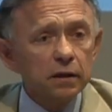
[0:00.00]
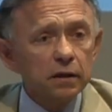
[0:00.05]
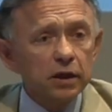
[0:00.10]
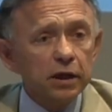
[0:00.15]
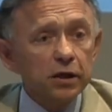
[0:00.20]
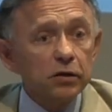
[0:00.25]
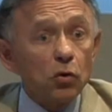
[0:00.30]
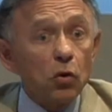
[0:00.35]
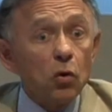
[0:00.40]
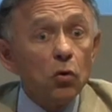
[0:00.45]

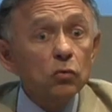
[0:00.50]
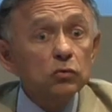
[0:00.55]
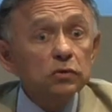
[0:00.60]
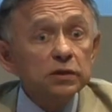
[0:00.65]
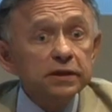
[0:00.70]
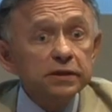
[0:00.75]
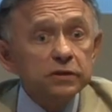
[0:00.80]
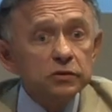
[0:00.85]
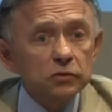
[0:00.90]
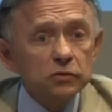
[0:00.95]
can
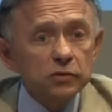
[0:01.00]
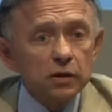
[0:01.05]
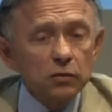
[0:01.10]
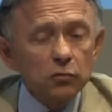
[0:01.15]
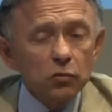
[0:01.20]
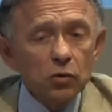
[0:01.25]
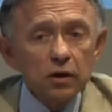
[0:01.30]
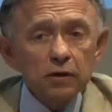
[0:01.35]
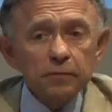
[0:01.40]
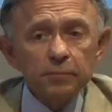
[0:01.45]
only do their
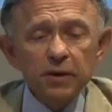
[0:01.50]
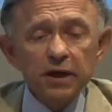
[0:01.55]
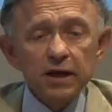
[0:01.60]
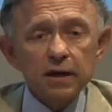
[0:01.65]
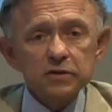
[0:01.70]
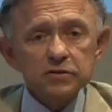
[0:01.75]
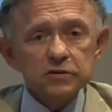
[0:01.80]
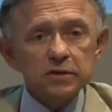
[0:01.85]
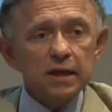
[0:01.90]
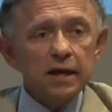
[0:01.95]
work
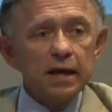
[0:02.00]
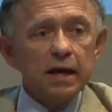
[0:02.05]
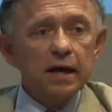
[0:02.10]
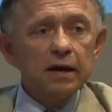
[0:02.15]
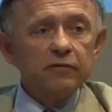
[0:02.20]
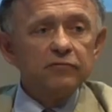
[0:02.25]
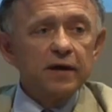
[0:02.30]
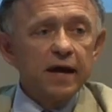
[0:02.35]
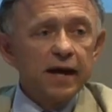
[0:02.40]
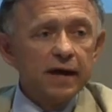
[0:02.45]
because they
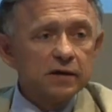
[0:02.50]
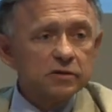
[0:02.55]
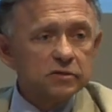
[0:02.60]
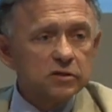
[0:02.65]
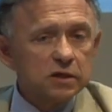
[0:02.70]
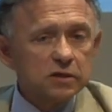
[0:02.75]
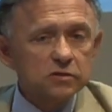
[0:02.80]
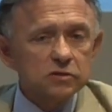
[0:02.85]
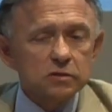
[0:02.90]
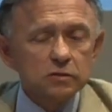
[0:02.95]
have
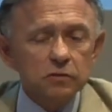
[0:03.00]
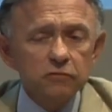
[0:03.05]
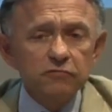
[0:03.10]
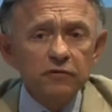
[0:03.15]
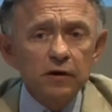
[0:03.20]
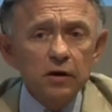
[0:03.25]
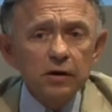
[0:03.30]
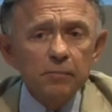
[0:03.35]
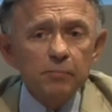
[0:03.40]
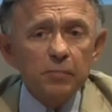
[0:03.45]
access to
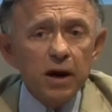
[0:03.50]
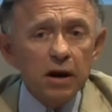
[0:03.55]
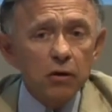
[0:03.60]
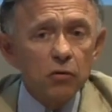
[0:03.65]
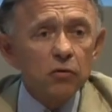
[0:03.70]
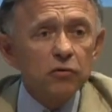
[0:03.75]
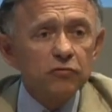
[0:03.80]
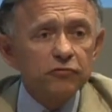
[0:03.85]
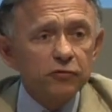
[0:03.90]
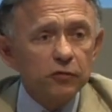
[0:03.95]
very
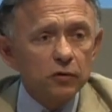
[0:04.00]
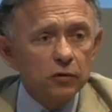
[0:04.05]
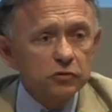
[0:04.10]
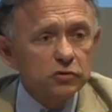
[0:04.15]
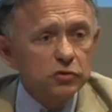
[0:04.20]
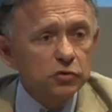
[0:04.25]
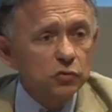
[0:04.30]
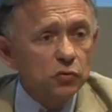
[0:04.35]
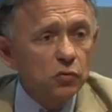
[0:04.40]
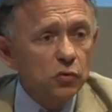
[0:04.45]
powerful
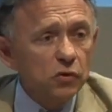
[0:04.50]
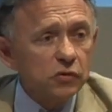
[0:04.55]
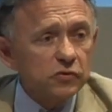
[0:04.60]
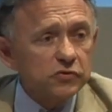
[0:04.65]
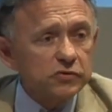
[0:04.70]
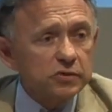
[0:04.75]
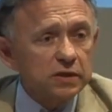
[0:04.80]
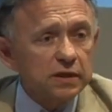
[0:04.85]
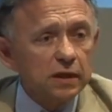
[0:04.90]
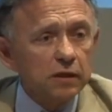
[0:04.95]

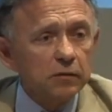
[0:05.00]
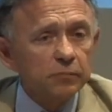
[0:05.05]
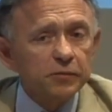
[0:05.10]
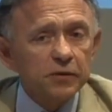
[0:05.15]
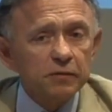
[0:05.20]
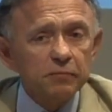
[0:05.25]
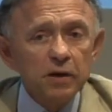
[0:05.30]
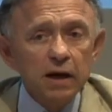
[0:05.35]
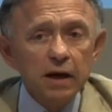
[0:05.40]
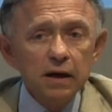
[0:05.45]
tools that help
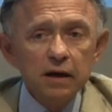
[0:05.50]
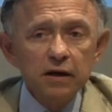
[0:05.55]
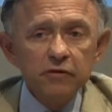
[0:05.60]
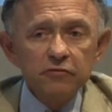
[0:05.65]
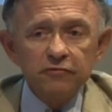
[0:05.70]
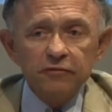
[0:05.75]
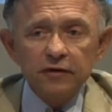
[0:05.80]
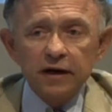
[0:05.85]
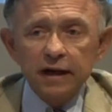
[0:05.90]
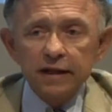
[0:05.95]
them
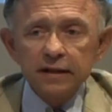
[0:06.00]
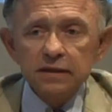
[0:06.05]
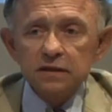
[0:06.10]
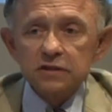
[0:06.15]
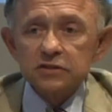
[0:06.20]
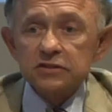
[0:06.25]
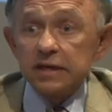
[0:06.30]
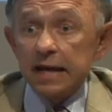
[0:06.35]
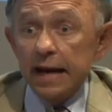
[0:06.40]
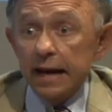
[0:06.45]
find
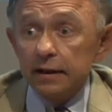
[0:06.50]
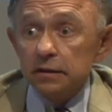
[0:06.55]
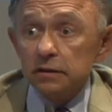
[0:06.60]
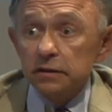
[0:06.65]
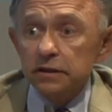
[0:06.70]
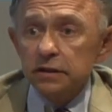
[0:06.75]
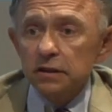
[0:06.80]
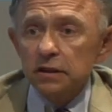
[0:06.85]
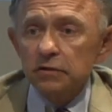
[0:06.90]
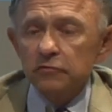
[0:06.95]

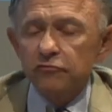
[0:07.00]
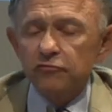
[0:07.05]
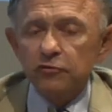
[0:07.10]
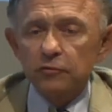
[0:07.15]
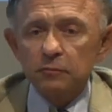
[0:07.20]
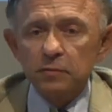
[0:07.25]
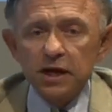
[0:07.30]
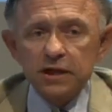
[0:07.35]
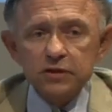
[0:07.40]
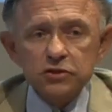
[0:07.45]
exactly the
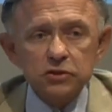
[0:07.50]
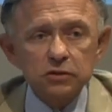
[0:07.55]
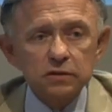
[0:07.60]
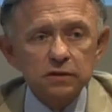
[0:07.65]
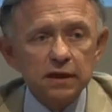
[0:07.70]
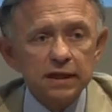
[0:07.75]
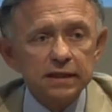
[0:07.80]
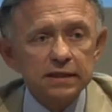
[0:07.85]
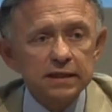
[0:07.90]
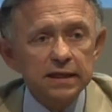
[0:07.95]
information
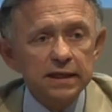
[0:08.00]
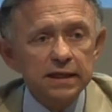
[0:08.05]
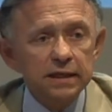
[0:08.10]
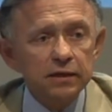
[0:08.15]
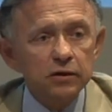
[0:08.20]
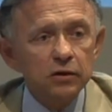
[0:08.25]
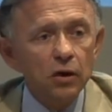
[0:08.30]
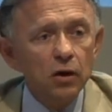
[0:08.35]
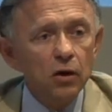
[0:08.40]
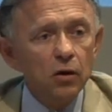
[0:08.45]
they
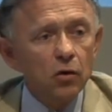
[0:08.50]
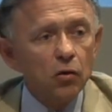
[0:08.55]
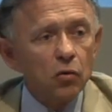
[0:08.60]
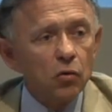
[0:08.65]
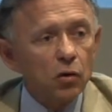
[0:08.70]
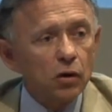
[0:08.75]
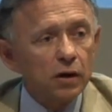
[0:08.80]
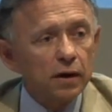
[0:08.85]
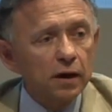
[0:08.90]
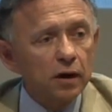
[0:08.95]
need
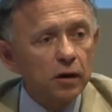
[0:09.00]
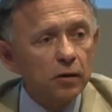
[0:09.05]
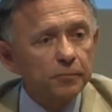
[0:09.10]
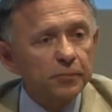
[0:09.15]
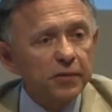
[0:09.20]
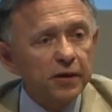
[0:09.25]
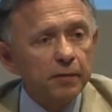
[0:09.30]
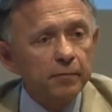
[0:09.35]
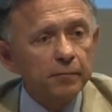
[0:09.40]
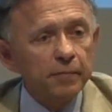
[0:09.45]
or
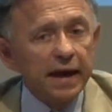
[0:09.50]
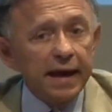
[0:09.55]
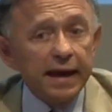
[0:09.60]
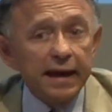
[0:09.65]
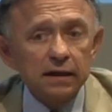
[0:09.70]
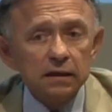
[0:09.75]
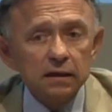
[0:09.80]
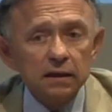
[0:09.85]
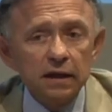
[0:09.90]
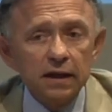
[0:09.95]
help them
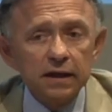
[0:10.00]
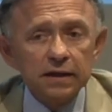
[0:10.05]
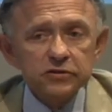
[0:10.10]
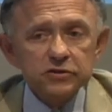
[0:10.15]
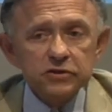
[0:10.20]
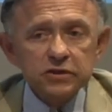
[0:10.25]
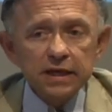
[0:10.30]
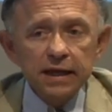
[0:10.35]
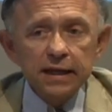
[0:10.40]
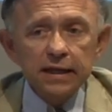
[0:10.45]

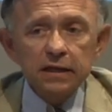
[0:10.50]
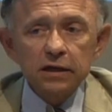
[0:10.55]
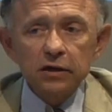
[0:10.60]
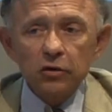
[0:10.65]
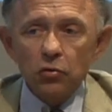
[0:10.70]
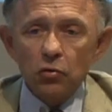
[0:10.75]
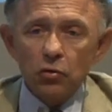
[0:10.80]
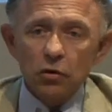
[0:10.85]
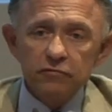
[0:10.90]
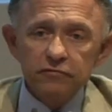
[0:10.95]
analyze data
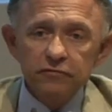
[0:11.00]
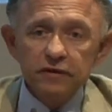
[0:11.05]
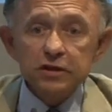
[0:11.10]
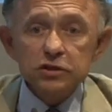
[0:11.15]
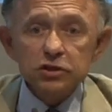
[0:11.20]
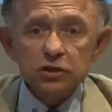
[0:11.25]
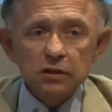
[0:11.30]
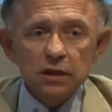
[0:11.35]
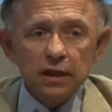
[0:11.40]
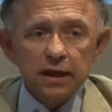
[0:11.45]
or
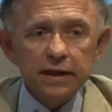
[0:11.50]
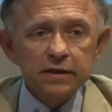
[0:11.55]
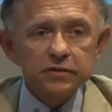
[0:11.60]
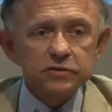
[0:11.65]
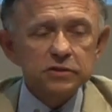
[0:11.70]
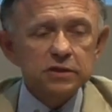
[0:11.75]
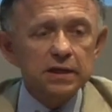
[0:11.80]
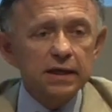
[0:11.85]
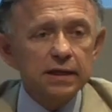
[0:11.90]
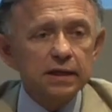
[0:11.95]

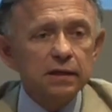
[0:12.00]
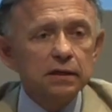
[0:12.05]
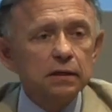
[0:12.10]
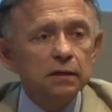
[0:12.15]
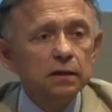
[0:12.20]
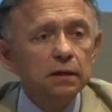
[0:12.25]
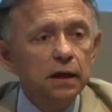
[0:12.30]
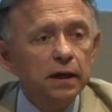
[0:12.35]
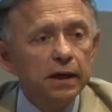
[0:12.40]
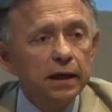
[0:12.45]
visualize
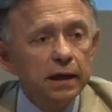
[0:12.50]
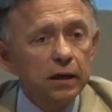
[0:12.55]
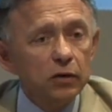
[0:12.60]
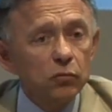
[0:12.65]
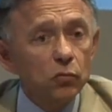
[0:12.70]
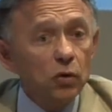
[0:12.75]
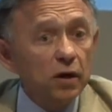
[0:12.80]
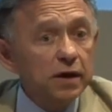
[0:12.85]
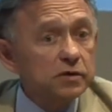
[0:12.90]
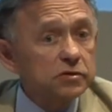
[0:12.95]
data
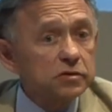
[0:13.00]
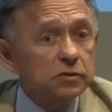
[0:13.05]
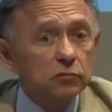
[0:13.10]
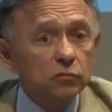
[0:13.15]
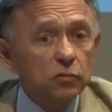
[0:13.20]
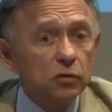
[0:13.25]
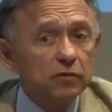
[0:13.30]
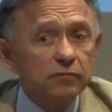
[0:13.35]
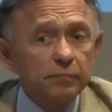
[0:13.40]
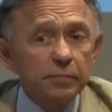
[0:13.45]
in ways that
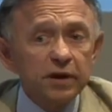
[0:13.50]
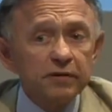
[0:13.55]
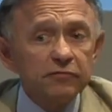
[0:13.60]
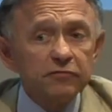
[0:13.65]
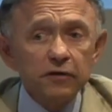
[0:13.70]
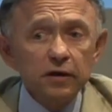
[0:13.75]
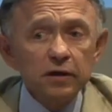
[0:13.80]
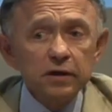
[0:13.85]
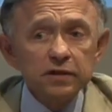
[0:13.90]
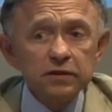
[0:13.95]
would have been
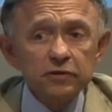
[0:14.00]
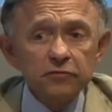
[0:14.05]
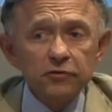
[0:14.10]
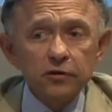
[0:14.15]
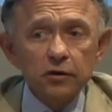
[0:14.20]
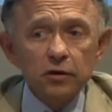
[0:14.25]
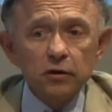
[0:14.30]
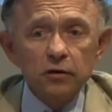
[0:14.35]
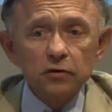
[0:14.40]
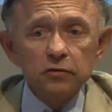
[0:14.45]
very
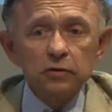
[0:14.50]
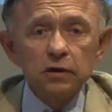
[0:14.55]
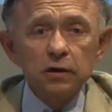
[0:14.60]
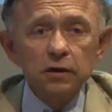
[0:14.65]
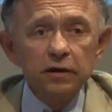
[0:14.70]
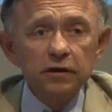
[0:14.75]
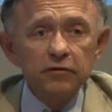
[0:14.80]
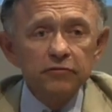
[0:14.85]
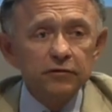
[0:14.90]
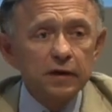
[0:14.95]
difficult,
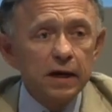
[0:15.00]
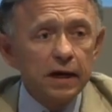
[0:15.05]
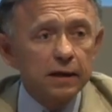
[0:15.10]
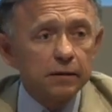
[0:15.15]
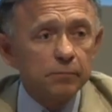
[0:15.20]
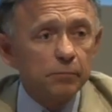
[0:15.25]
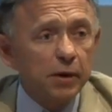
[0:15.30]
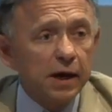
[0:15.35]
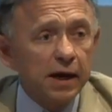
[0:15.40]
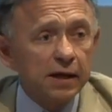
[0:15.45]
if not
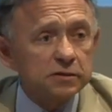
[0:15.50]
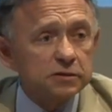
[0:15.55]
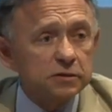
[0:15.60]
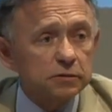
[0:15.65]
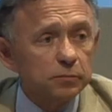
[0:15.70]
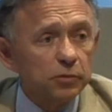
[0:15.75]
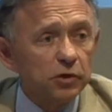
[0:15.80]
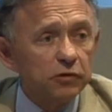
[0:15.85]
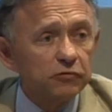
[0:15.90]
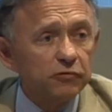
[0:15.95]

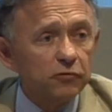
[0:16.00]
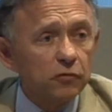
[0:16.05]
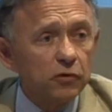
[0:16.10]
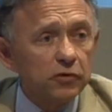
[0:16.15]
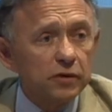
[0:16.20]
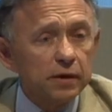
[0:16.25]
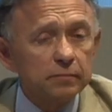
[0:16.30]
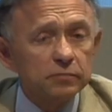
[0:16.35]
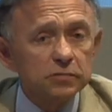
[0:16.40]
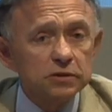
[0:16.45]
impossible, for
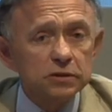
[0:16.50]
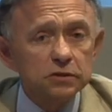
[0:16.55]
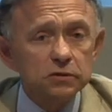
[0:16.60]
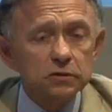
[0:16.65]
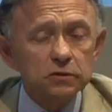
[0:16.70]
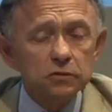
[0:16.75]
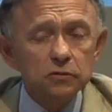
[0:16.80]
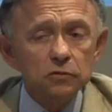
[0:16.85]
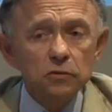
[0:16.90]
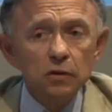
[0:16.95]
them to
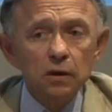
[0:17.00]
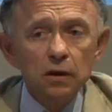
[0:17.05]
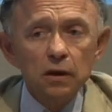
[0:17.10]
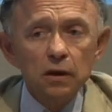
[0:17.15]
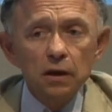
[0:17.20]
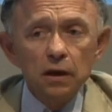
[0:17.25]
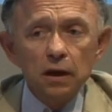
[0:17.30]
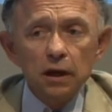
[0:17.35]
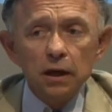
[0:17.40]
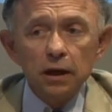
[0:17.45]
do
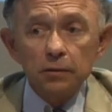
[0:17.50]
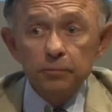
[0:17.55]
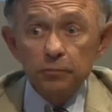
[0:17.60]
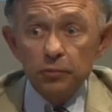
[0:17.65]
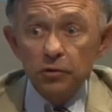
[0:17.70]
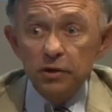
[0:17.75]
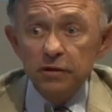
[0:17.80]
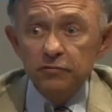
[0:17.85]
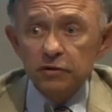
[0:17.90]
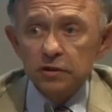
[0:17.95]
uh,
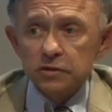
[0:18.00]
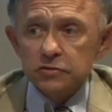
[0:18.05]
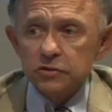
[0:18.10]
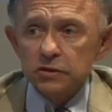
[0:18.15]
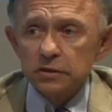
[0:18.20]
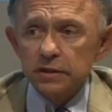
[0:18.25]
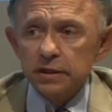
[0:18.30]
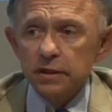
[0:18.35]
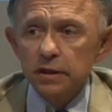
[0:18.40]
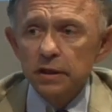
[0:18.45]

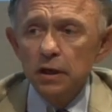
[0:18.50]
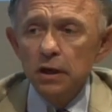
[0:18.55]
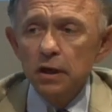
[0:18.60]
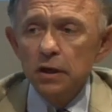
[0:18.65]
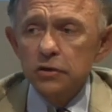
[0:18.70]
previously.